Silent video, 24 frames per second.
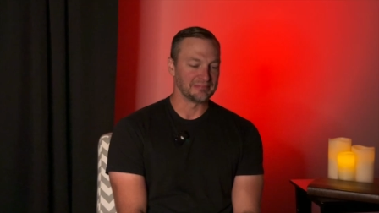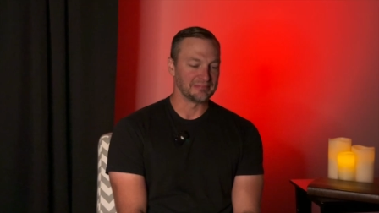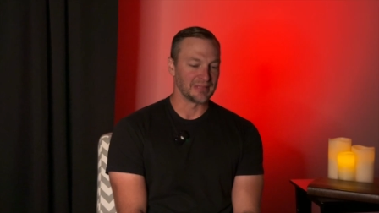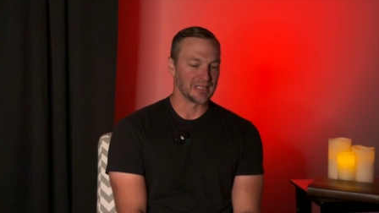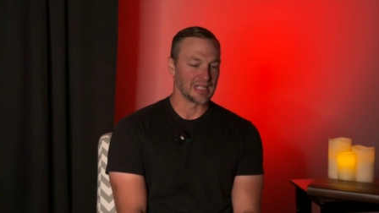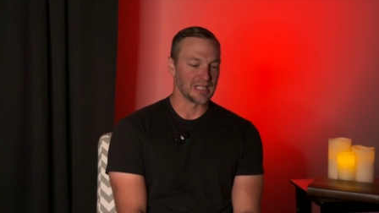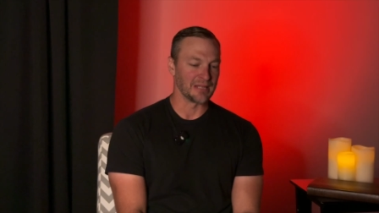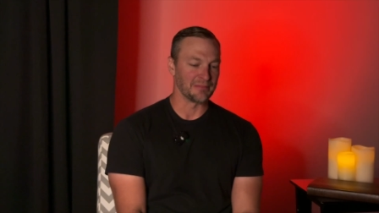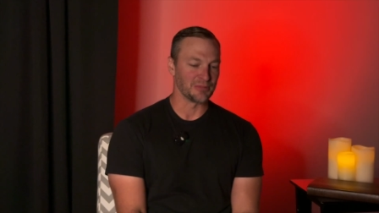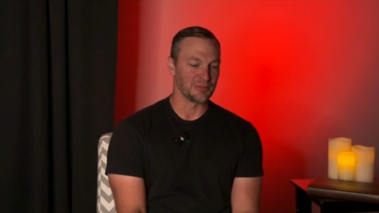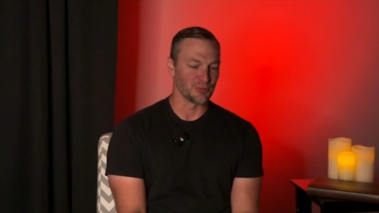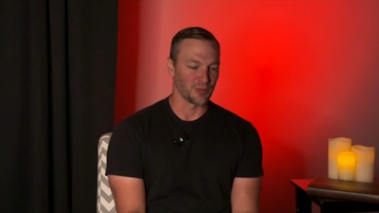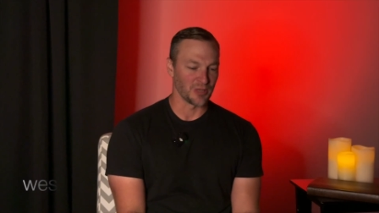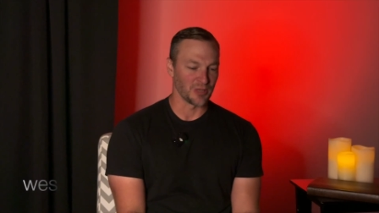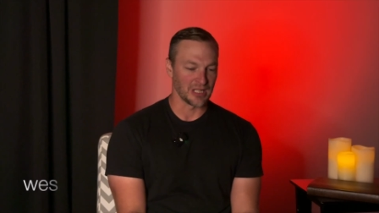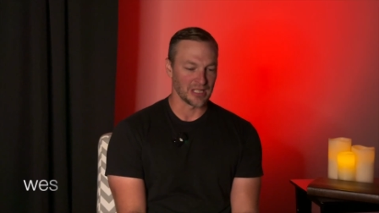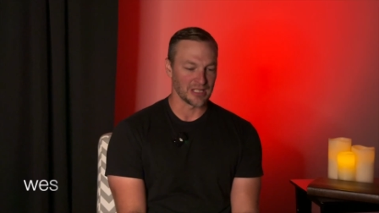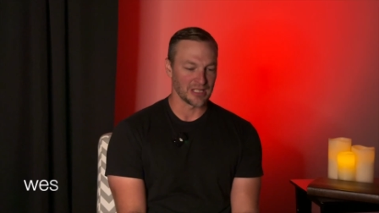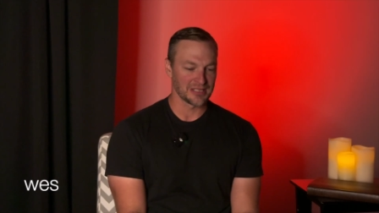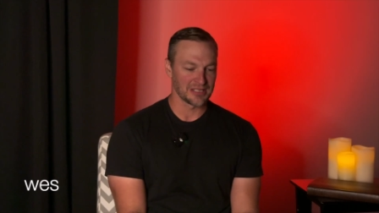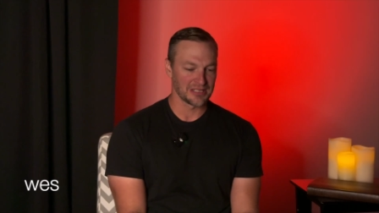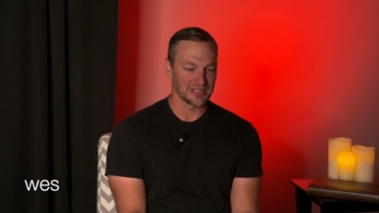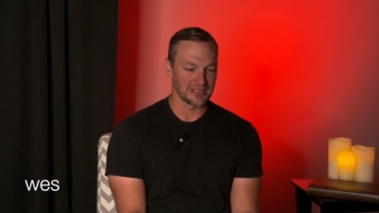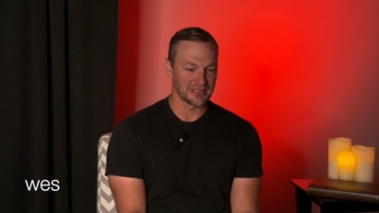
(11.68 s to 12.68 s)
My name's
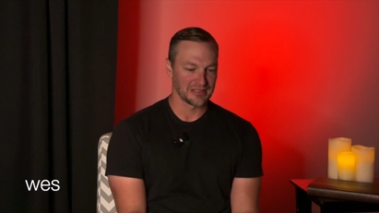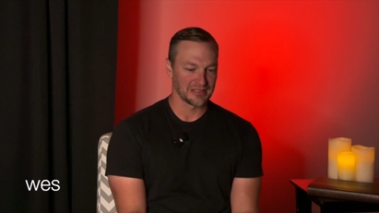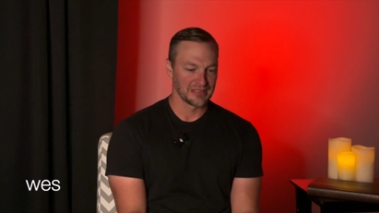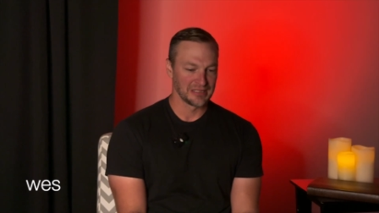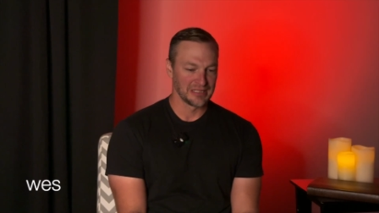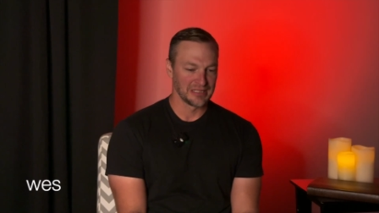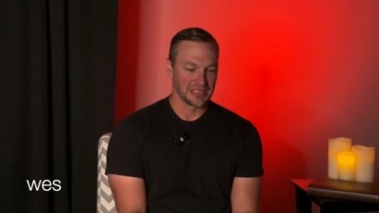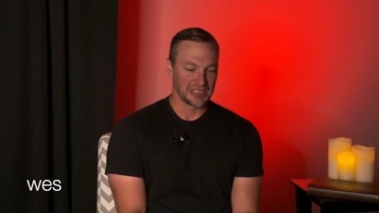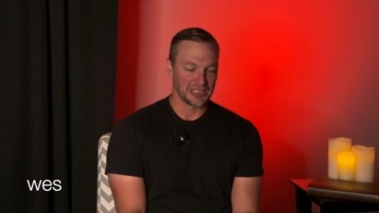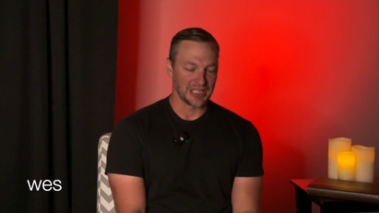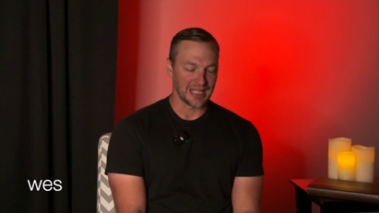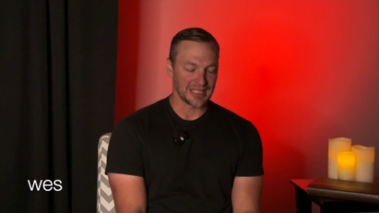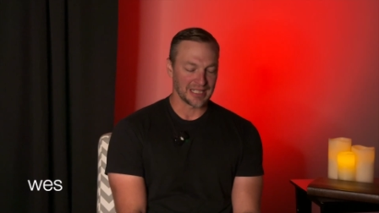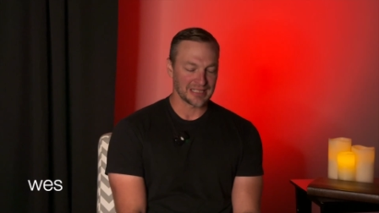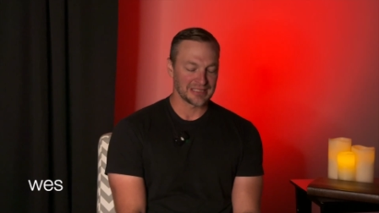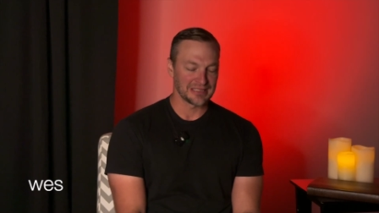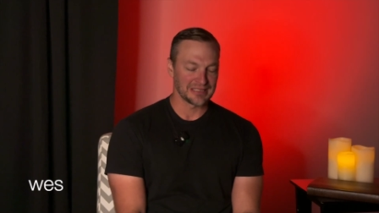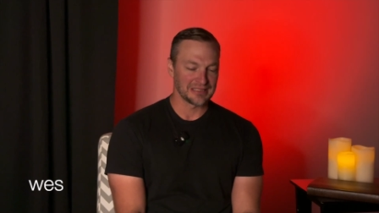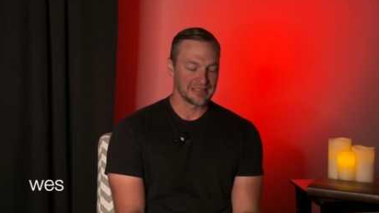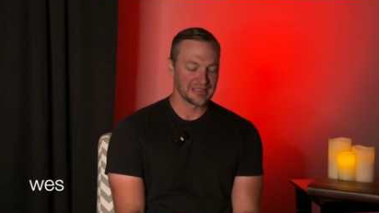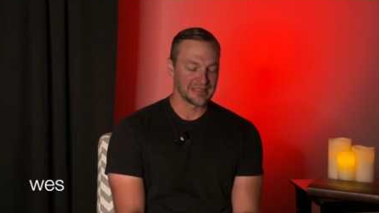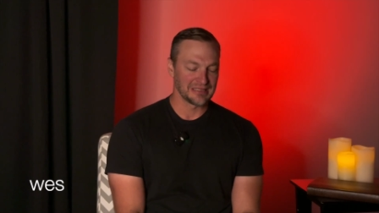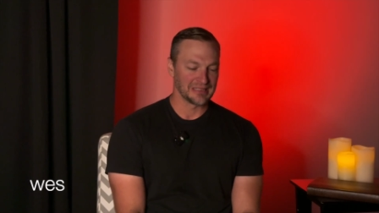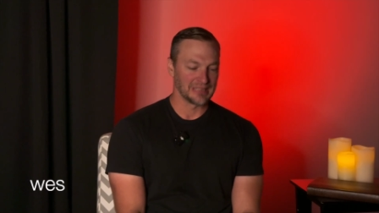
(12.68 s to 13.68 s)
Wes
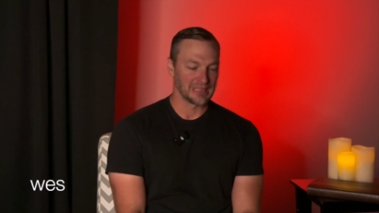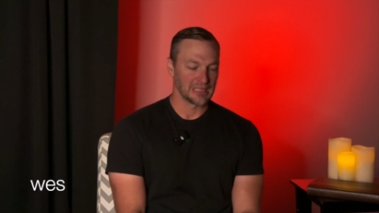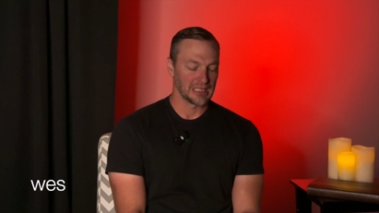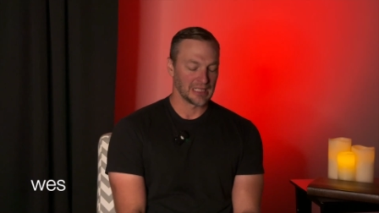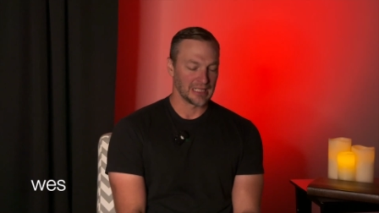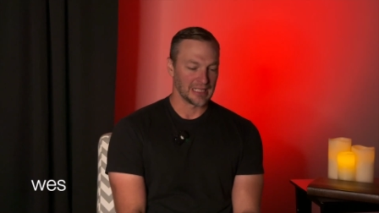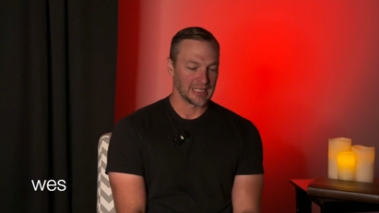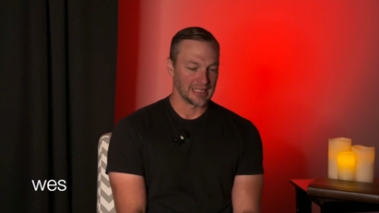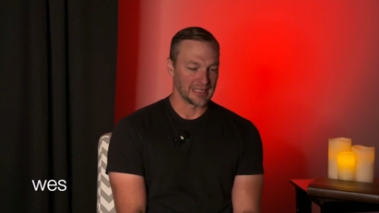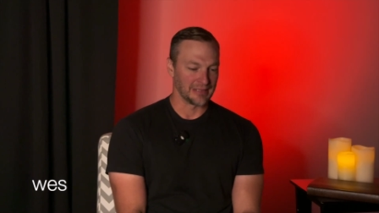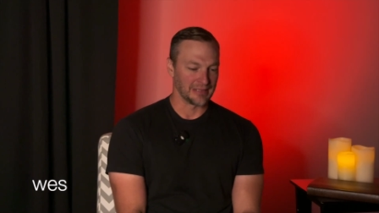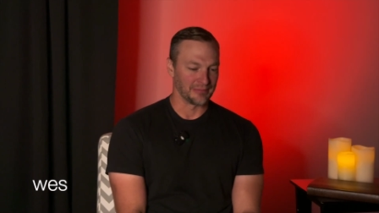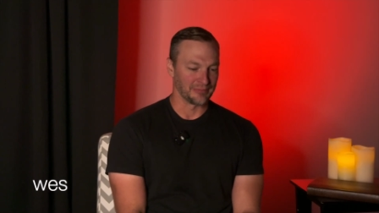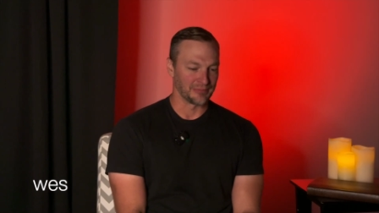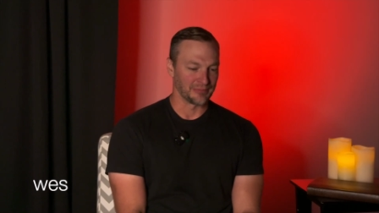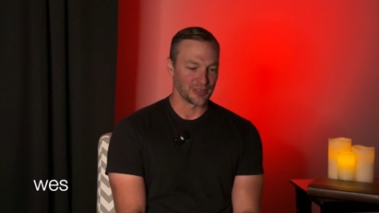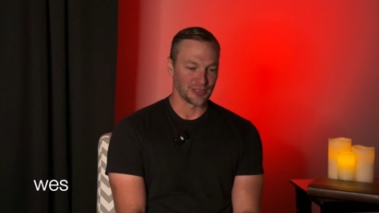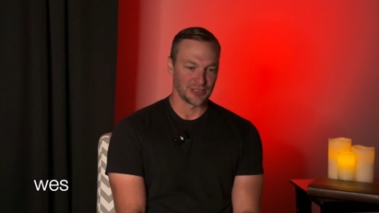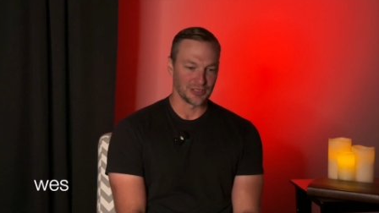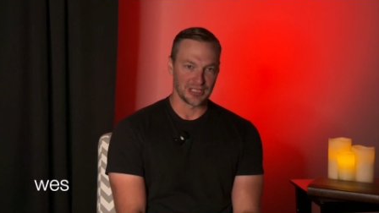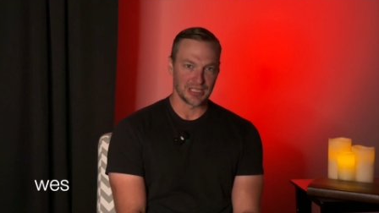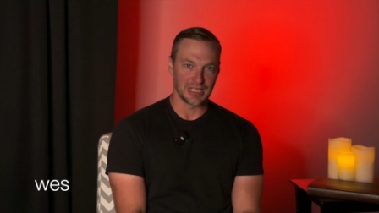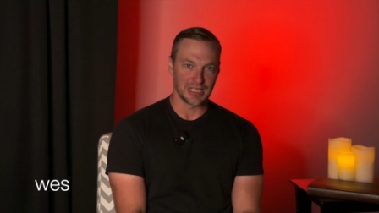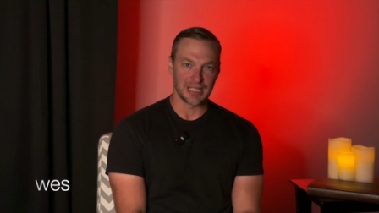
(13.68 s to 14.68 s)
Jackson. I'm
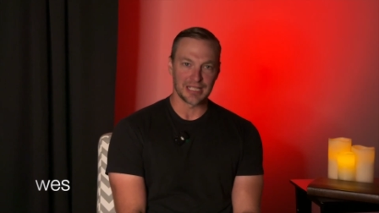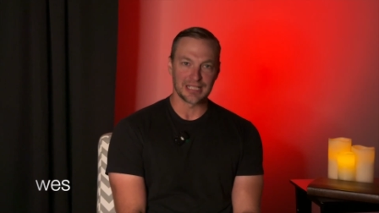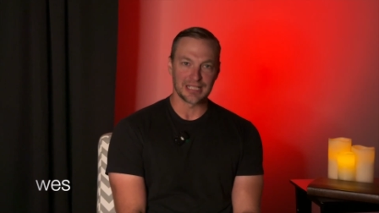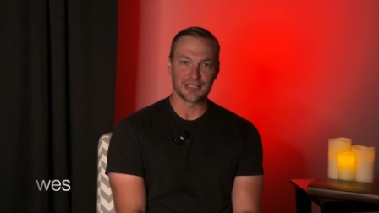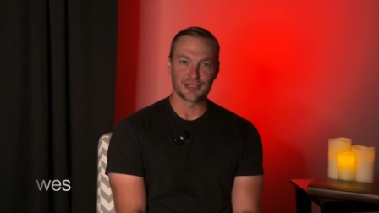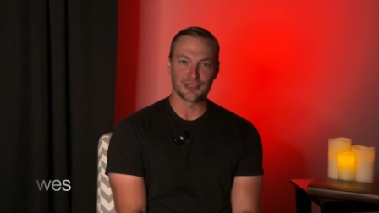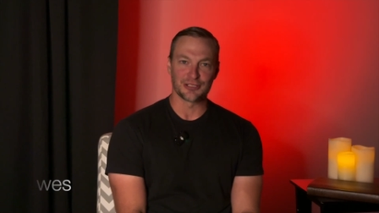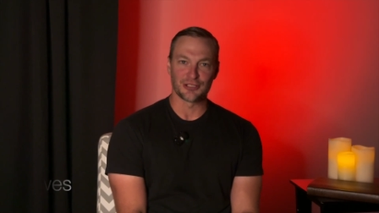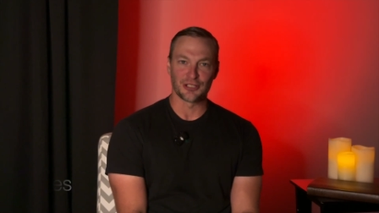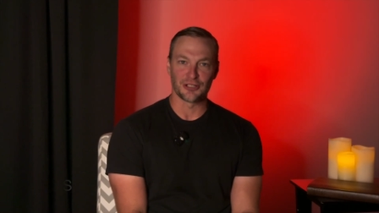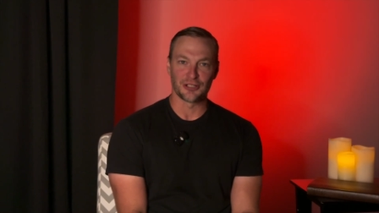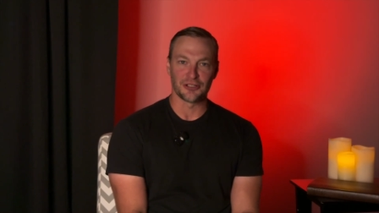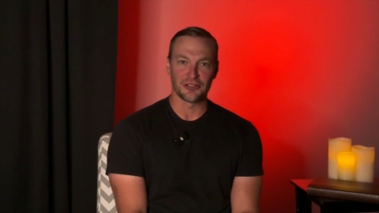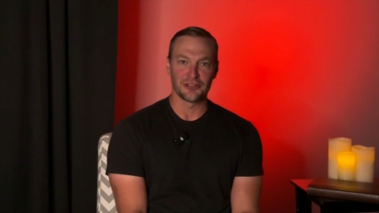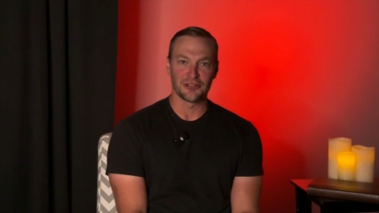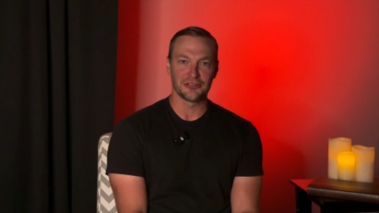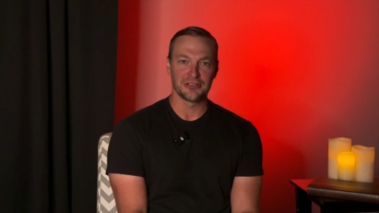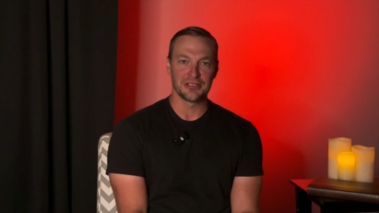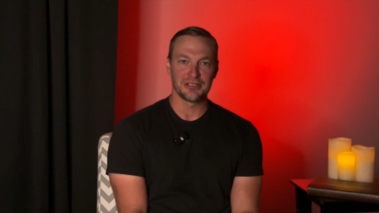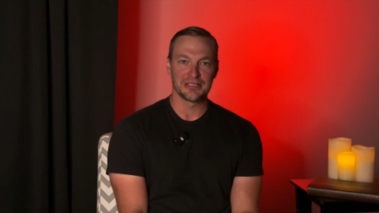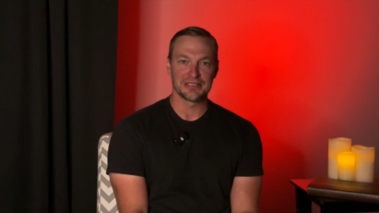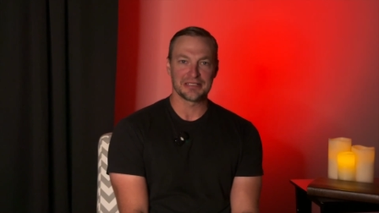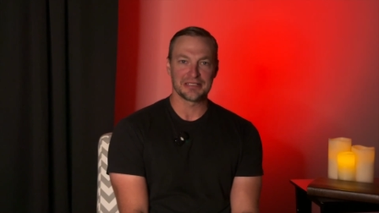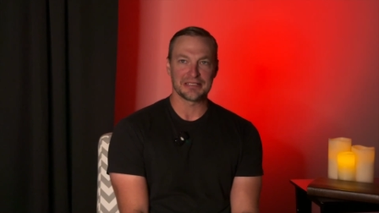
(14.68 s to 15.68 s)
38 years old.